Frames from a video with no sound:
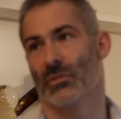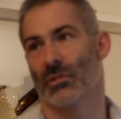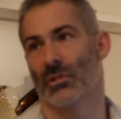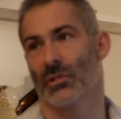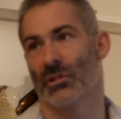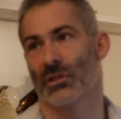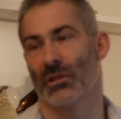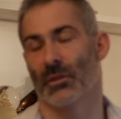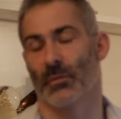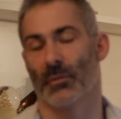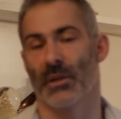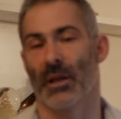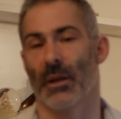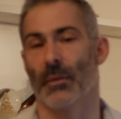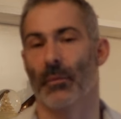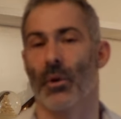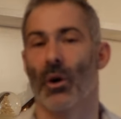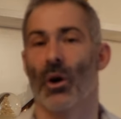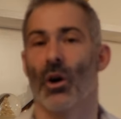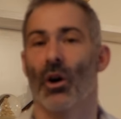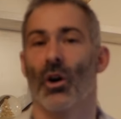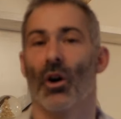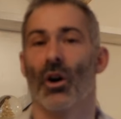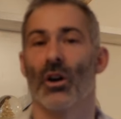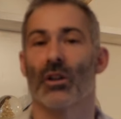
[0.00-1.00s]
September,
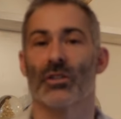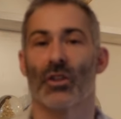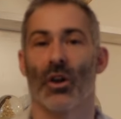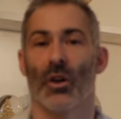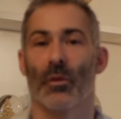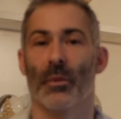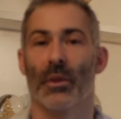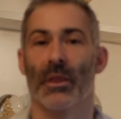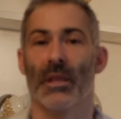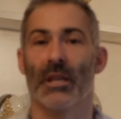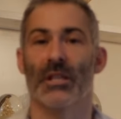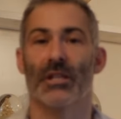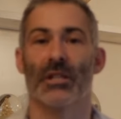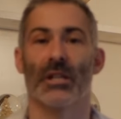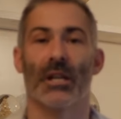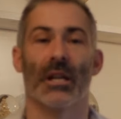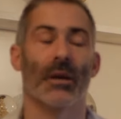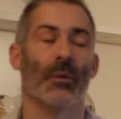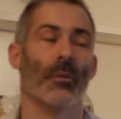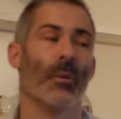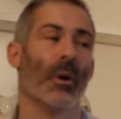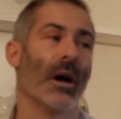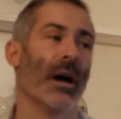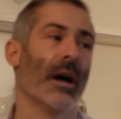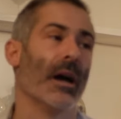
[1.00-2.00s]
October this year,
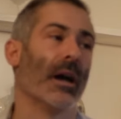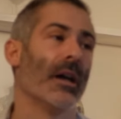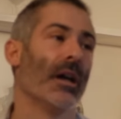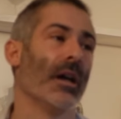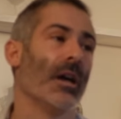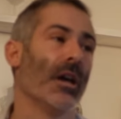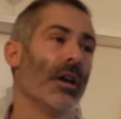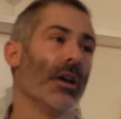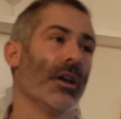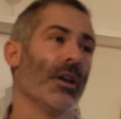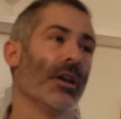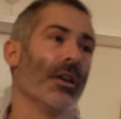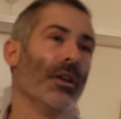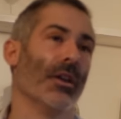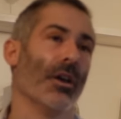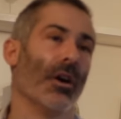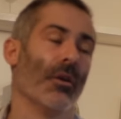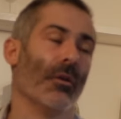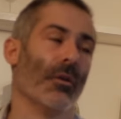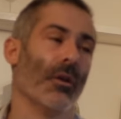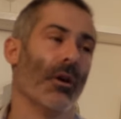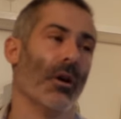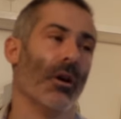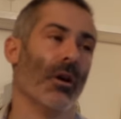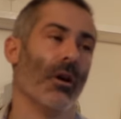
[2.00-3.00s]
where, you
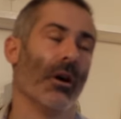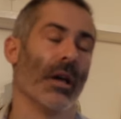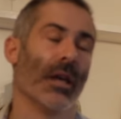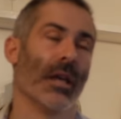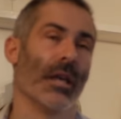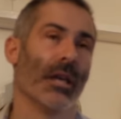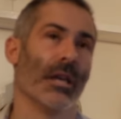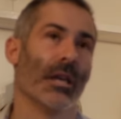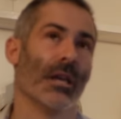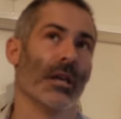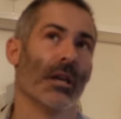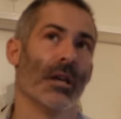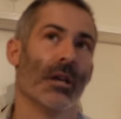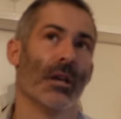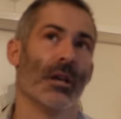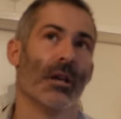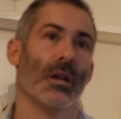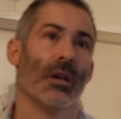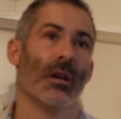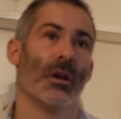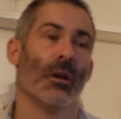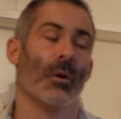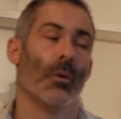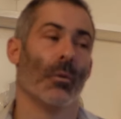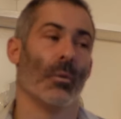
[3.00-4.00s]
know, I
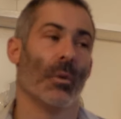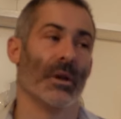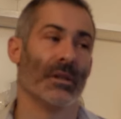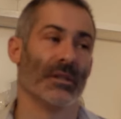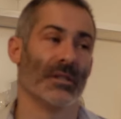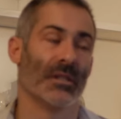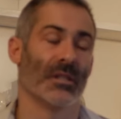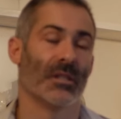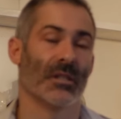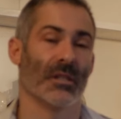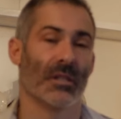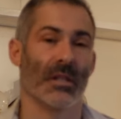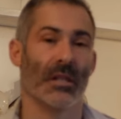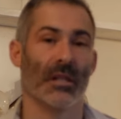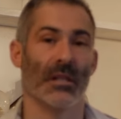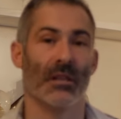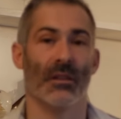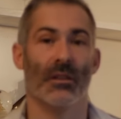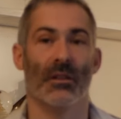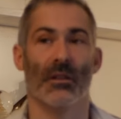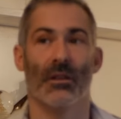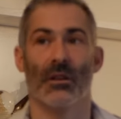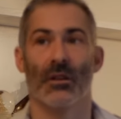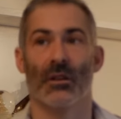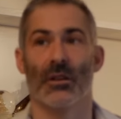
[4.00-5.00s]
went to see
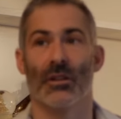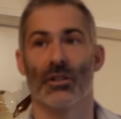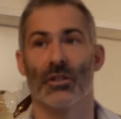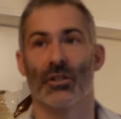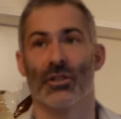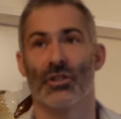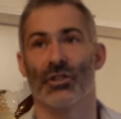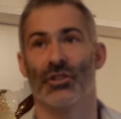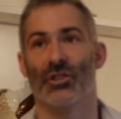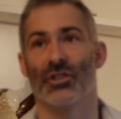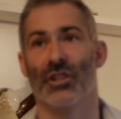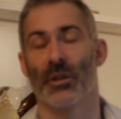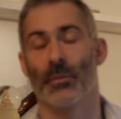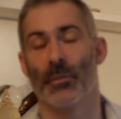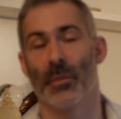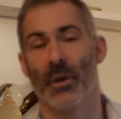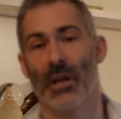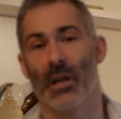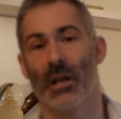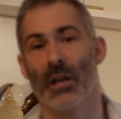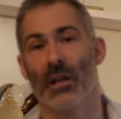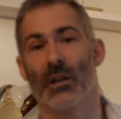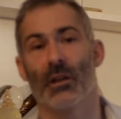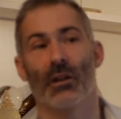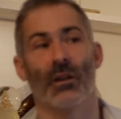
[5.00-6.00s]
the
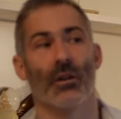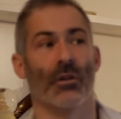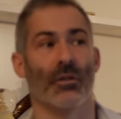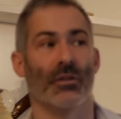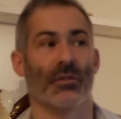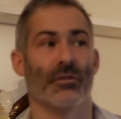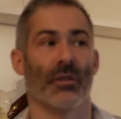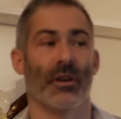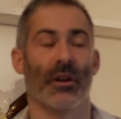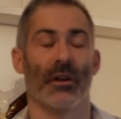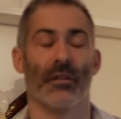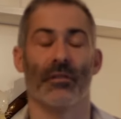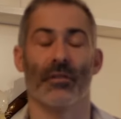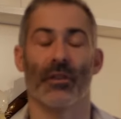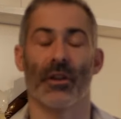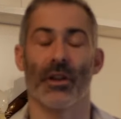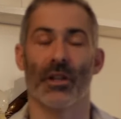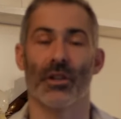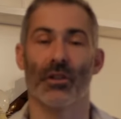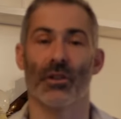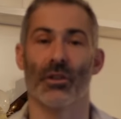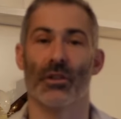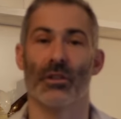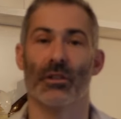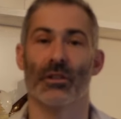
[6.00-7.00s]
GP, who's very, very
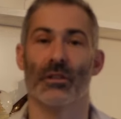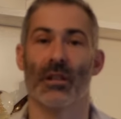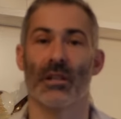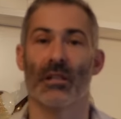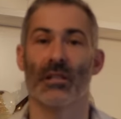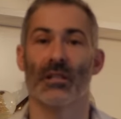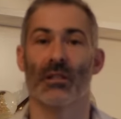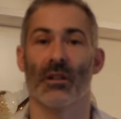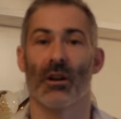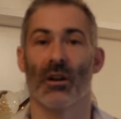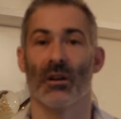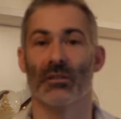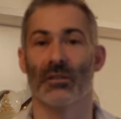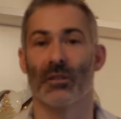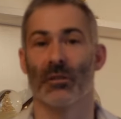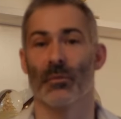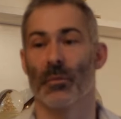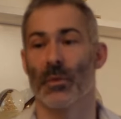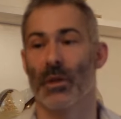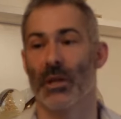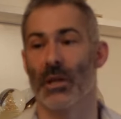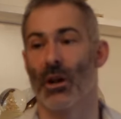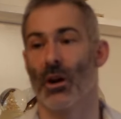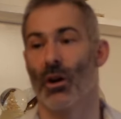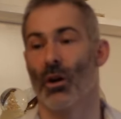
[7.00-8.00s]
good. They started
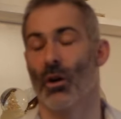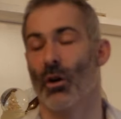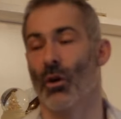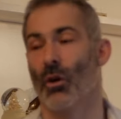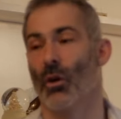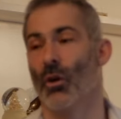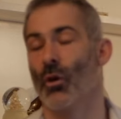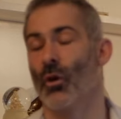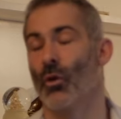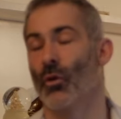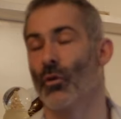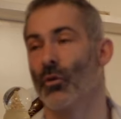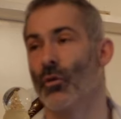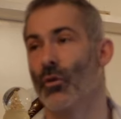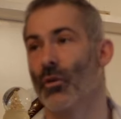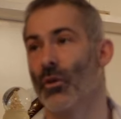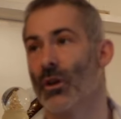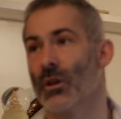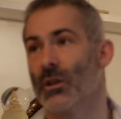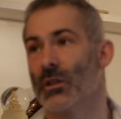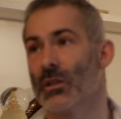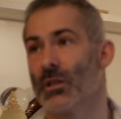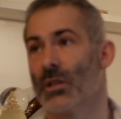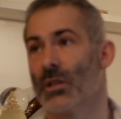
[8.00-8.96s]
me on